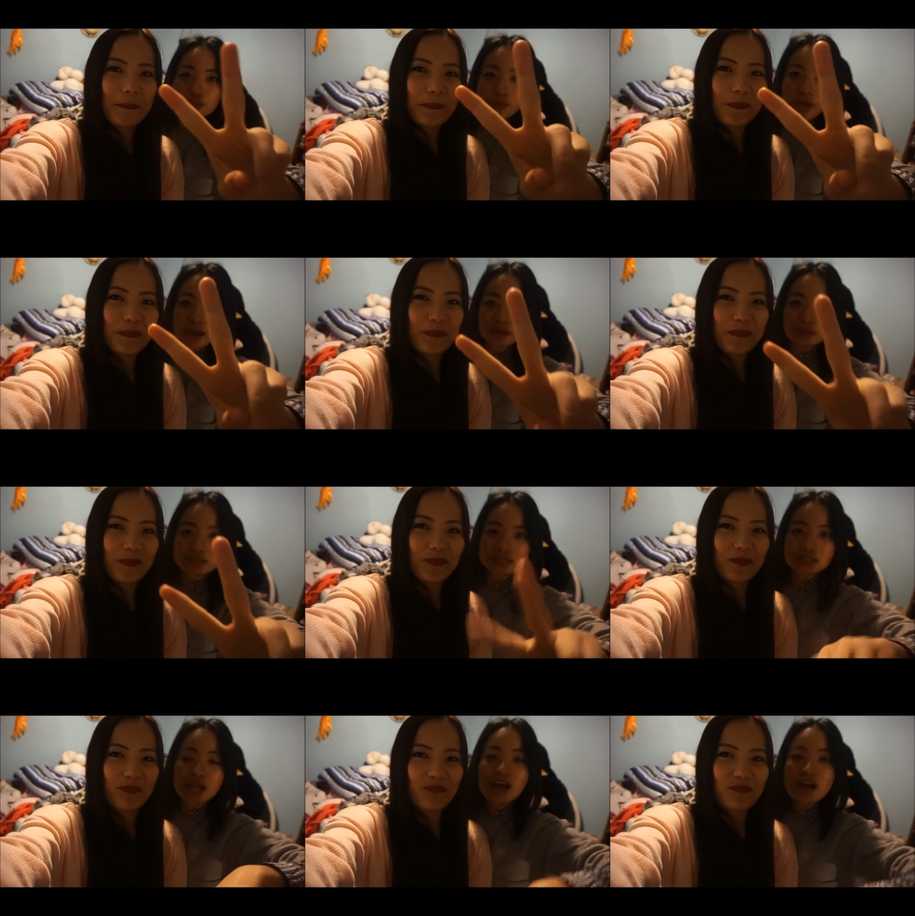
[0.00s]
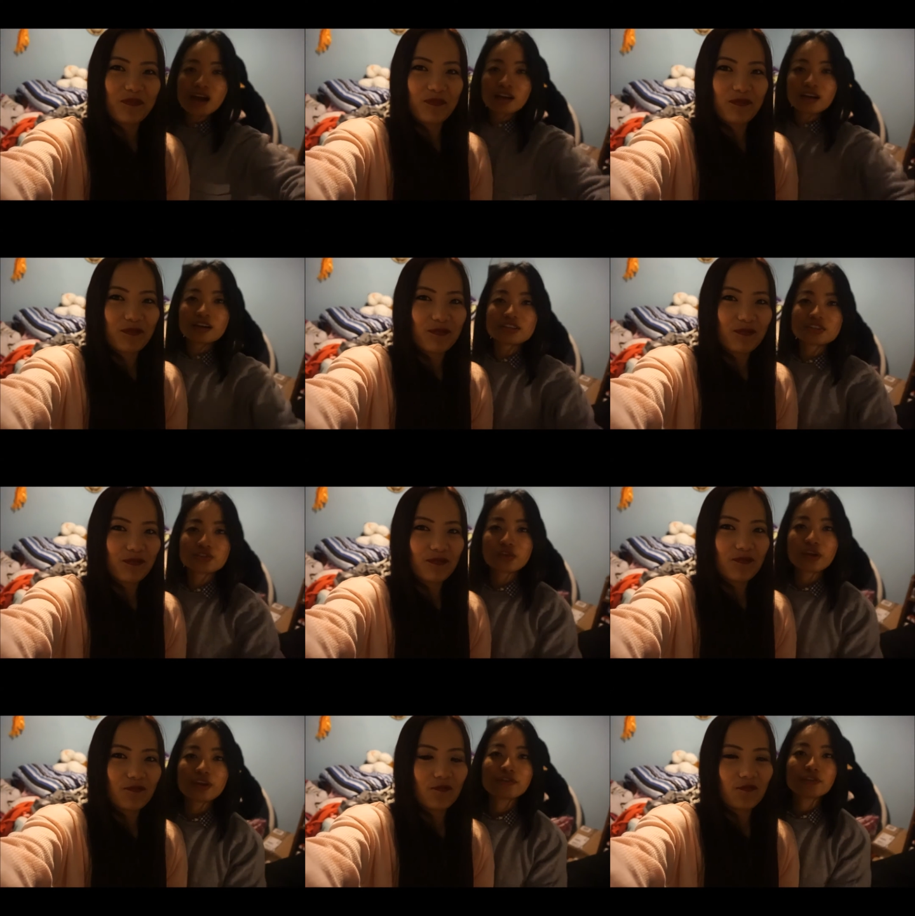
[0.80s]
Speaker 1: two hours, because
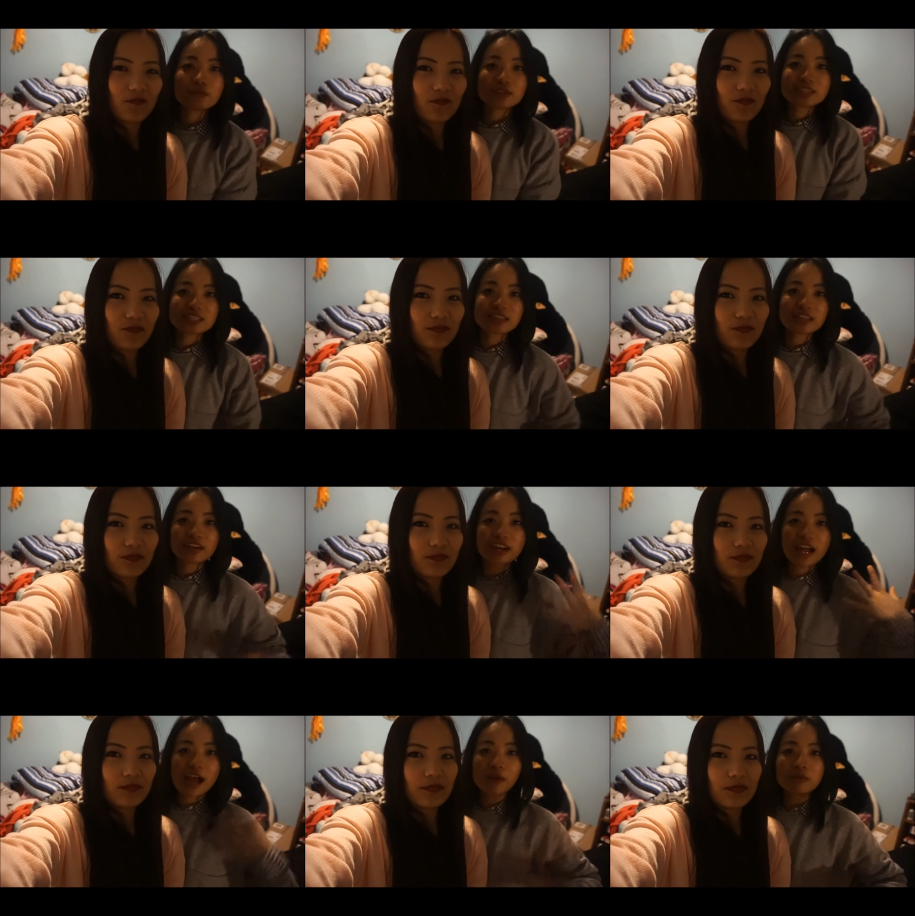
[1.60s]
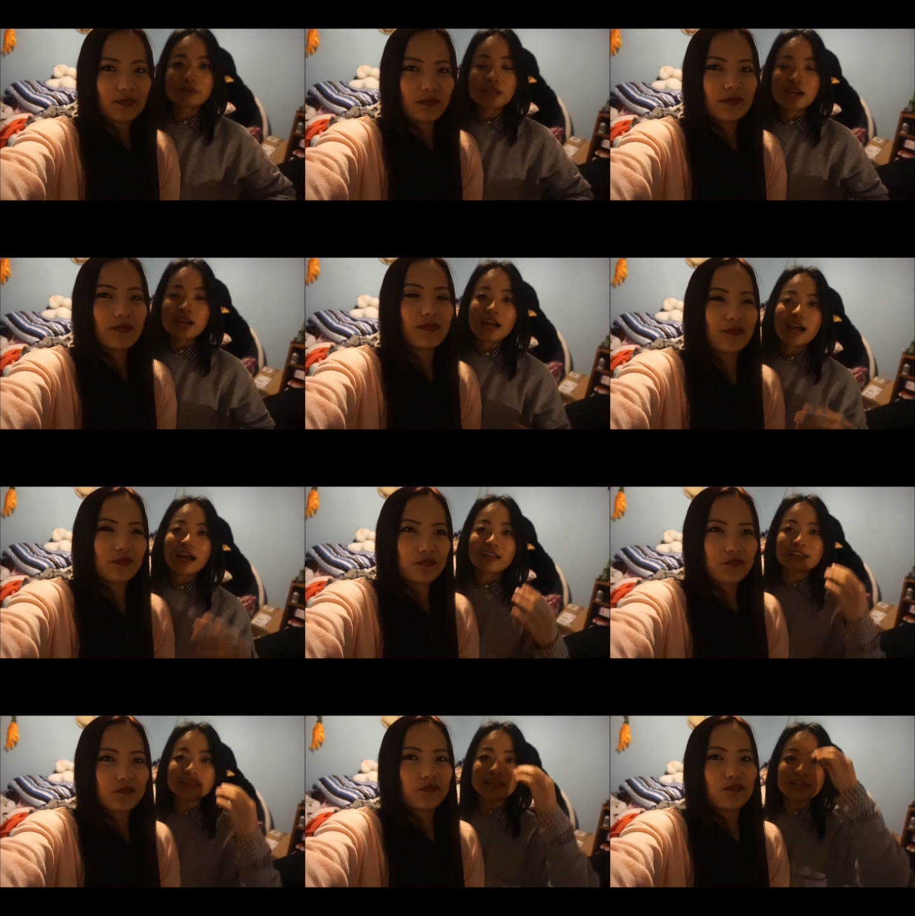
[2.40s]
you know everyone's in their gown
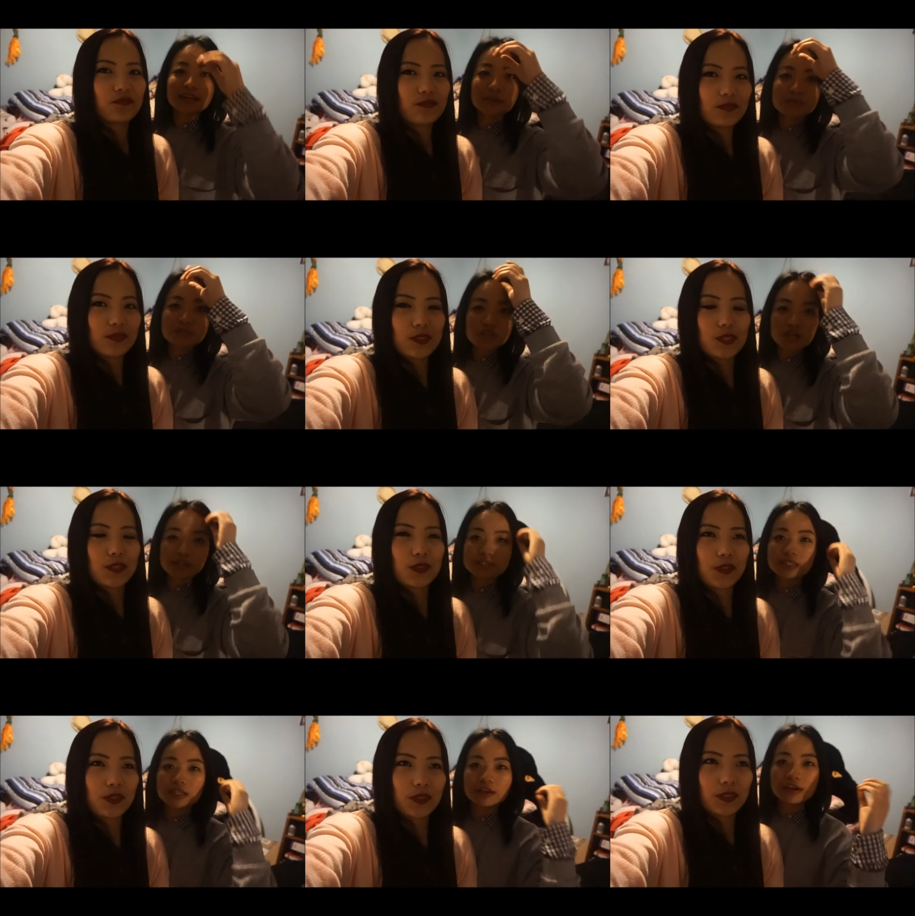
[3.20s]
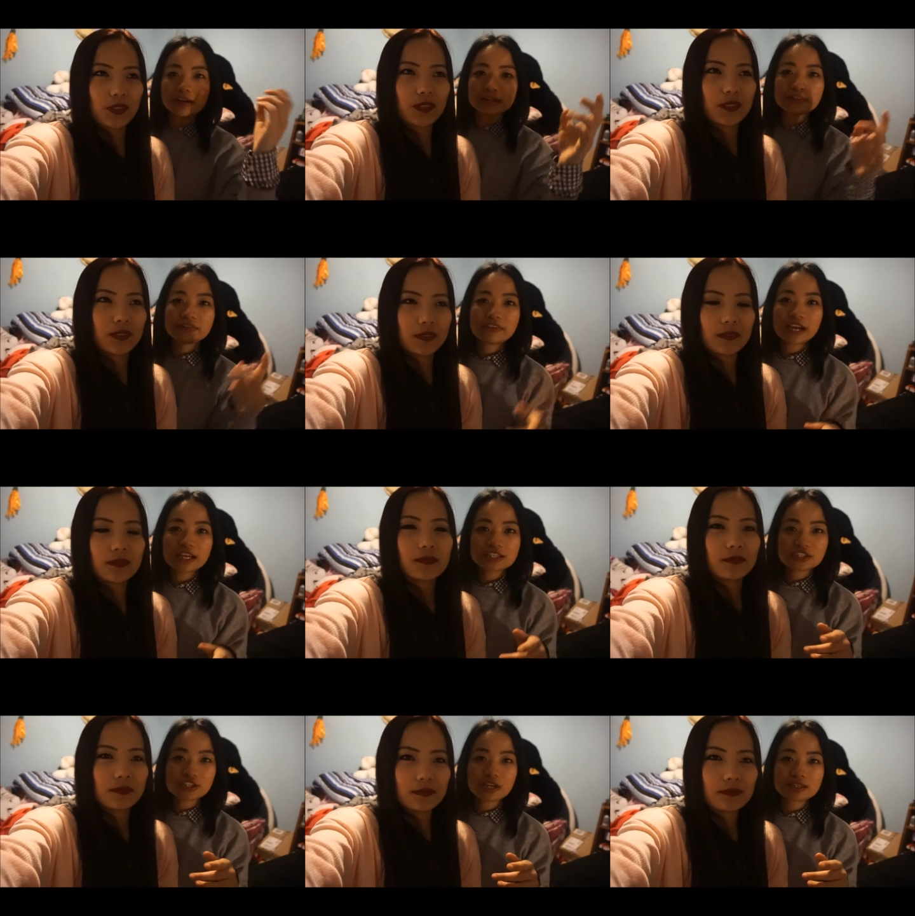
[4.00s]
and the um, chancellor and the
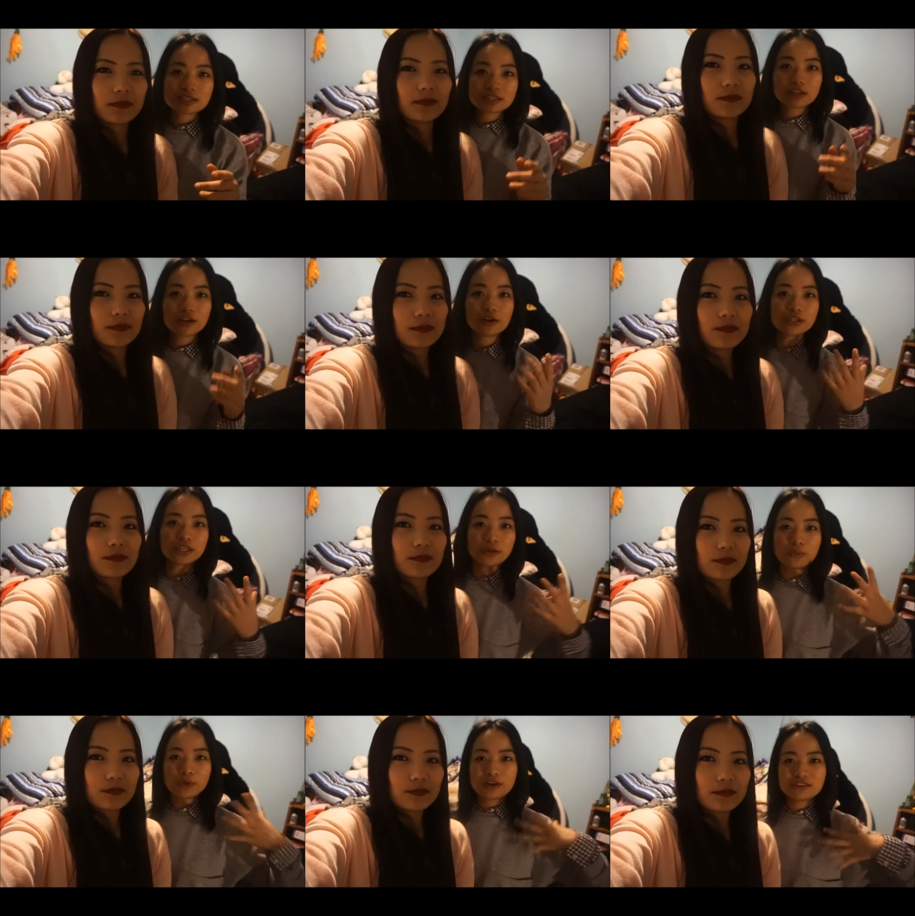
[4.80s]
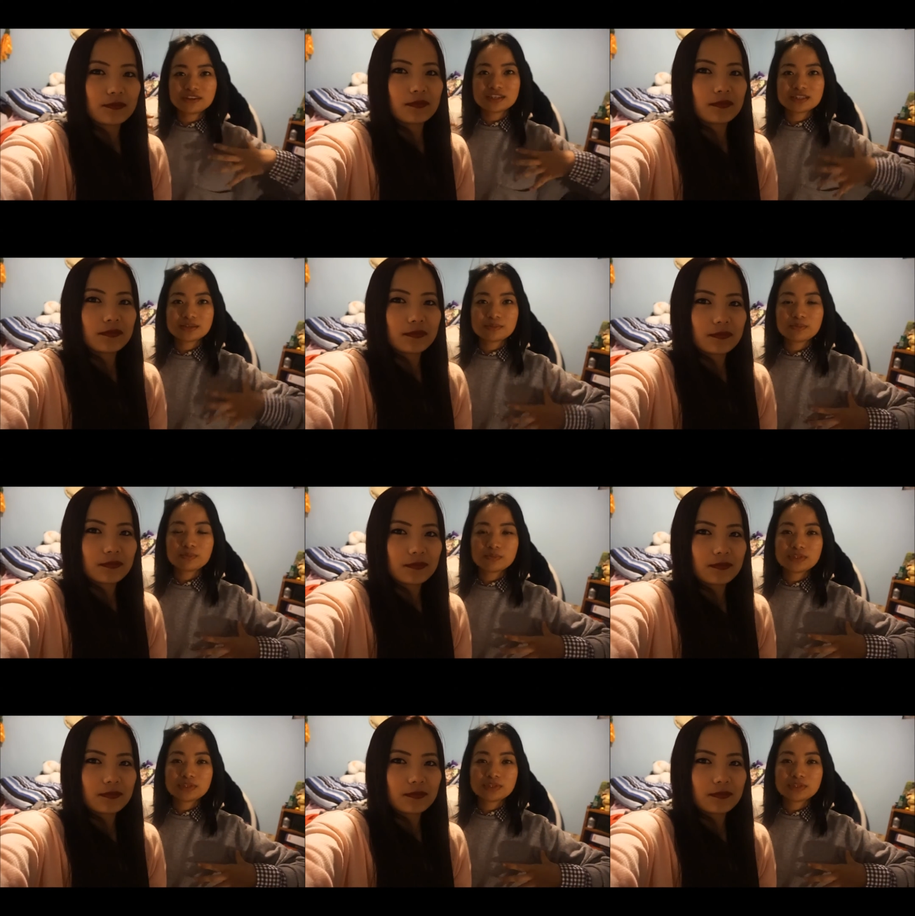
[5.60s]
vice chancellor they wear this